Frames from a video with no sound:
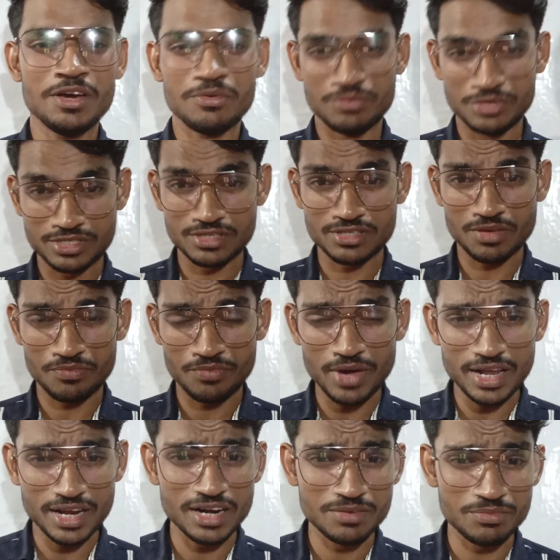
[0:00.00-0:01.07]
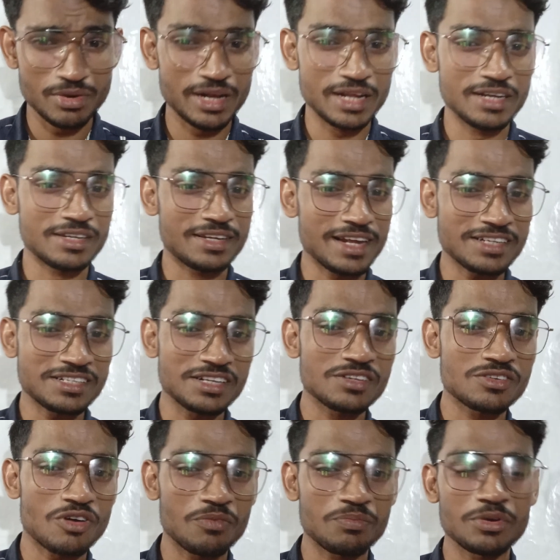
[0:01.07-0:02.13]
which is a very and very
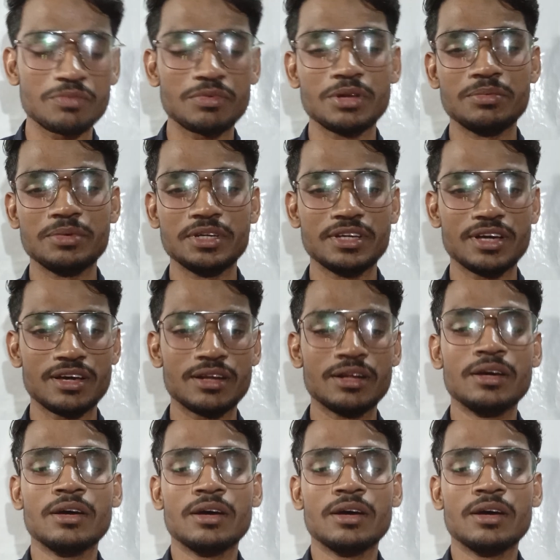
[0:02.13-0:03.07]
interesting topic will be here,